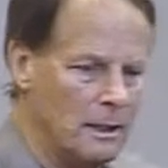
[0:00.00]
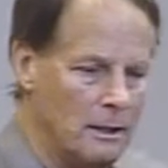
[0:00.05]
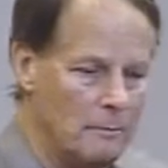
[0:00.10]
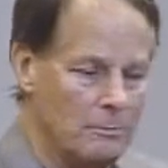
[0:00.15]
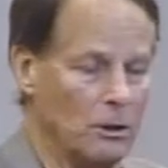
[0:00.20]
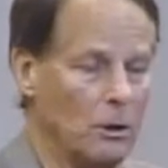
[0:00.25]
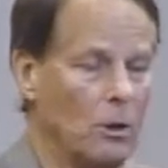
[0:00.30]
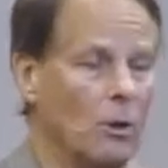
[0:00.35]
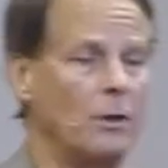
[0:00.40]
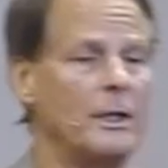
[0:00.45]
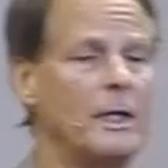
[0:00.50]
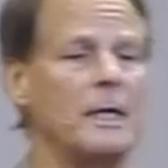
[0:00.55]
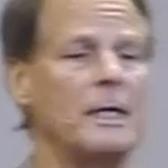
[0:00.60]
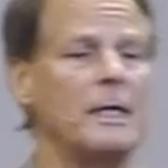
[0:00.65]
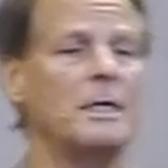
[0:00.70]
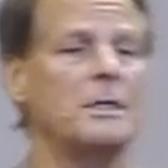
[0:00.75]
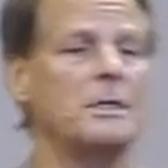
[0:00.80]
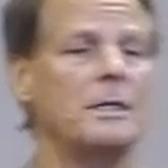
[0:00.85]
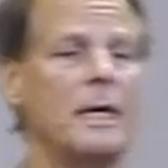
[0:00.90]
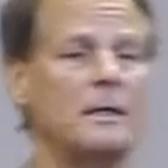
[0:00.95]
But only
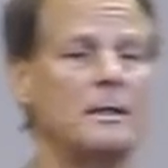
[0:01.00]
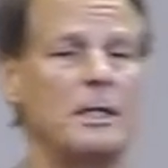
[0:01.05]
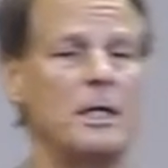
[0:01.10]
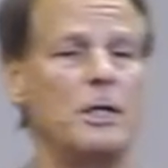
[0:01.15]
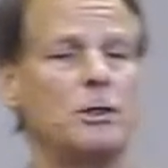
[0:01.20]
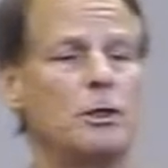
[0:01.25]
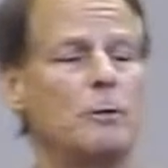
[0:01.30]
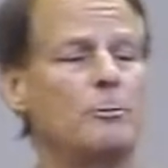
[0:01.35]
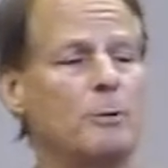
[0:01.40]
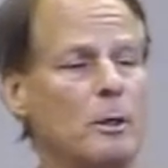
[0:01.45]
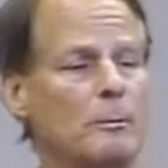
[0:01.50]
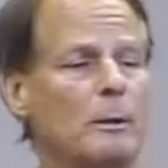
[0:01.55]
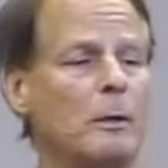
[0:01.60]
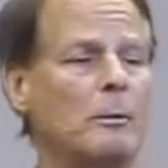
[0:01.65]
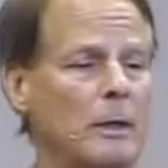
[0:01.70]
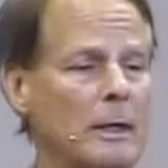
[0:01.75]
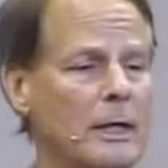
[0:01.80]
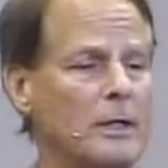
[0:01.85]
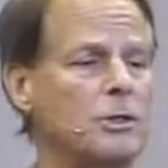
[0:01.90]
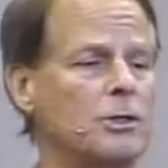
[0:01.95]
is that teacher-pupil
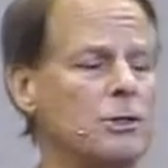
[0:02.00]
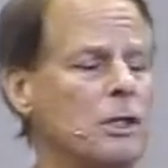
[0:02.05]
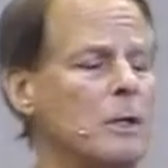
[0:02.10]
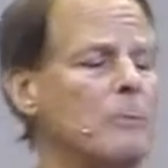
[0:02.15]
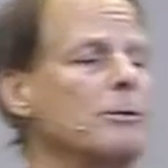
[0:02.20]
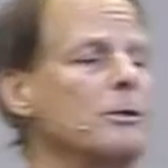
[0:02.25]
relationship